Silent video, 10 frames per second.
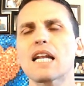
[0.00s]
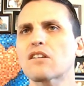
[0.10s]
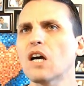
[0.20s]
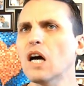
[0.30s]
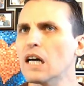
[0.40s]
a
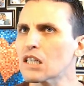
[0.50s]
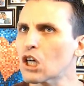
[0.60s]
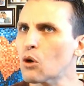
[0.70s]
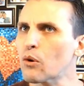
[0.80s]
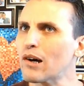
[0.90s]
ton
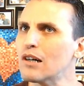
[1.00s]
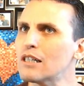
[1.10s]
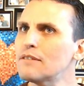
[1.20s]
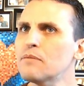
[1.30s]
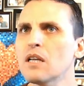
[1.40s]
going
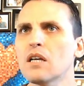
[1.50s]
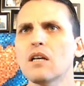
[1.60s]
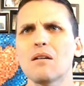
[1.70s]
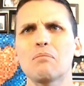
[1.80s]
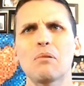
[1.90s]
on,
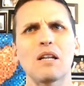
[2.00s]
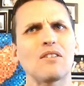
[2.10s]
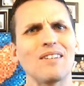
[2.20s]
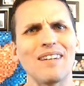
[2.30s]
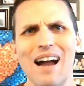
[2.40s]
but
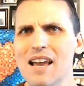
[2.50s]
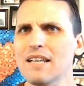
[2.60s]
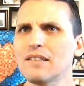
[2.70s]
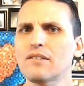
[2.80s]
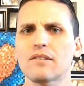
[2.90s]
it's
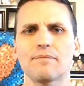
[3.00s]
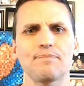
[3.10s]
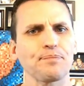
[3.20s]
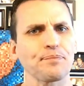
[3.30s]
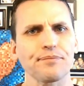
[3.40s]
nice.
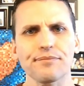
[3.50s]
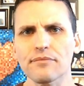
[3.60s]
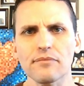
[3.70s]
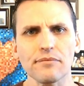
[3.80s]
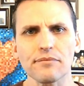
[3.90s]

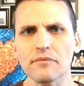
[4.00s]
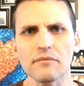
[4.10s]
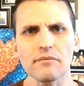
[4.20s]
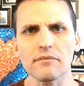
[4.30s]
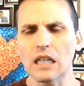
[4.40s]

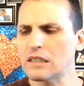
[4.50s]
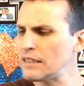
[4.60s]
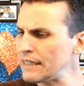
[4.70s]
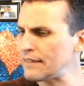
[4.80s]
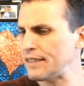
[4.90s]
It's
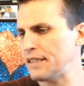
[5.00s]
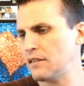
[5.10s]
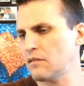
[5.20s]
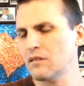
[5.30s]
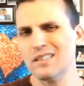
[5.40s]
easy.
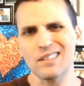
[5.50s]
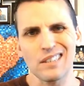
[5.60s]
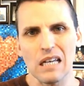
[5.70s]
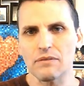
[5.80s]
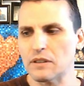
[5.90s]
It's a
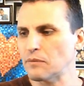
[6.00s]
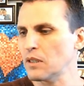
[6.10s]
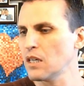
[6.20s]
7.